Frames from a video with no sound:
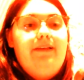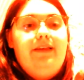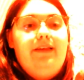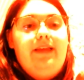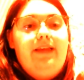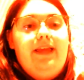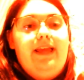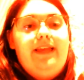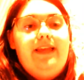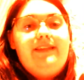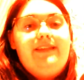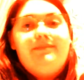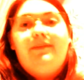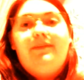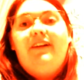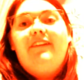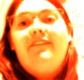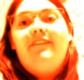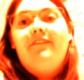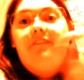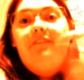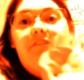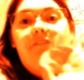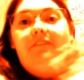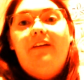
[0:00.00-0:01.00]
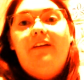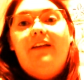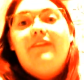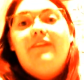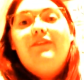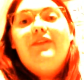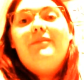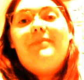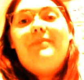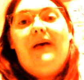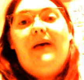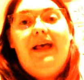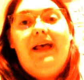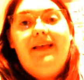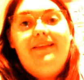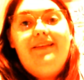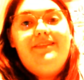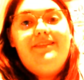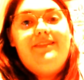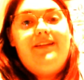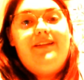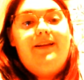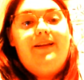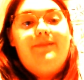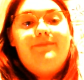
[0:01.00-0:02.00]
It's my favorite
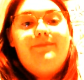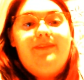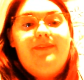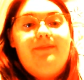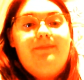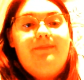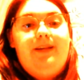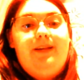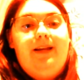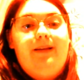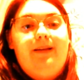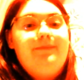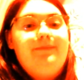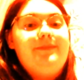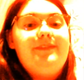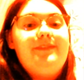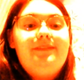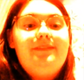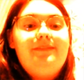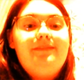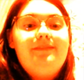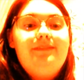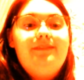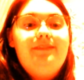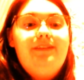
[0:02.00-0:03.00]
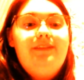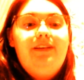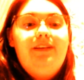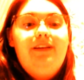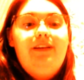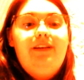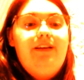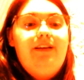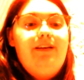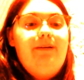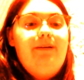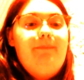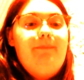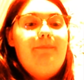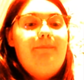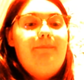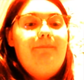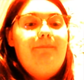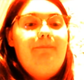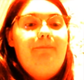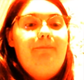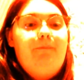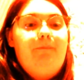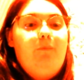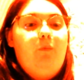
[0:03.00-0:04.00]
pastime sometimes.
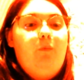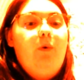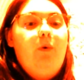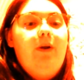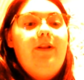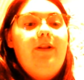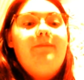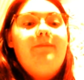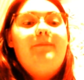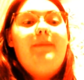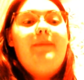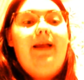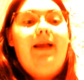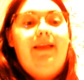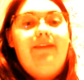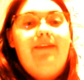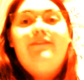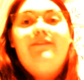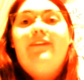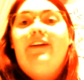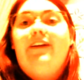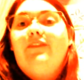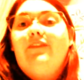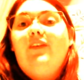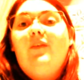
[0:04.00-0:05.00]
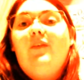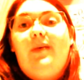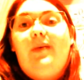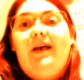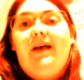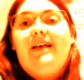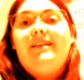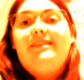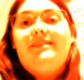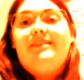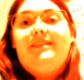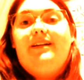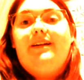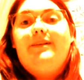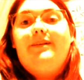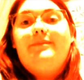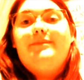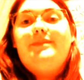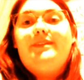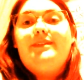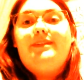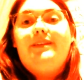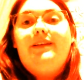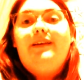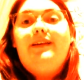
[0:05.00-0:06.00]
One of my favorite
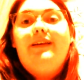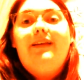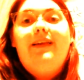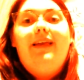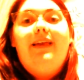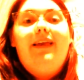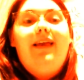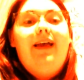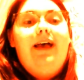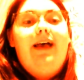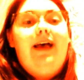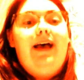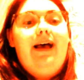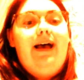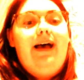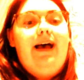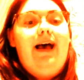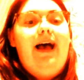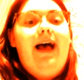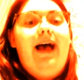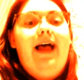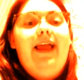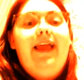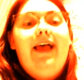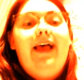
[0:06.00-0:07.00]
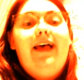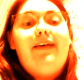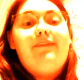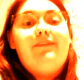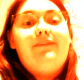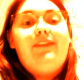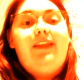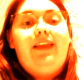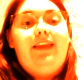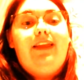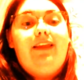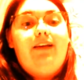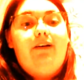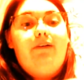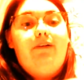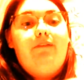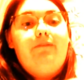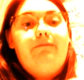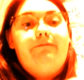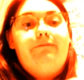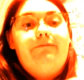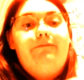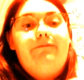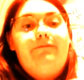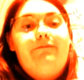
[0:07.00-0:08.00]
pastimes. I have like
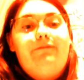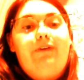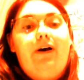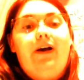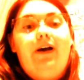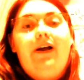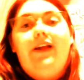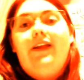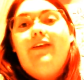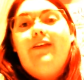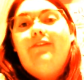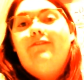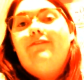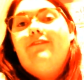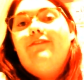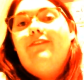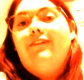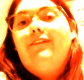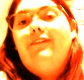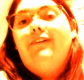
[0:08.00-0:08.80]
5,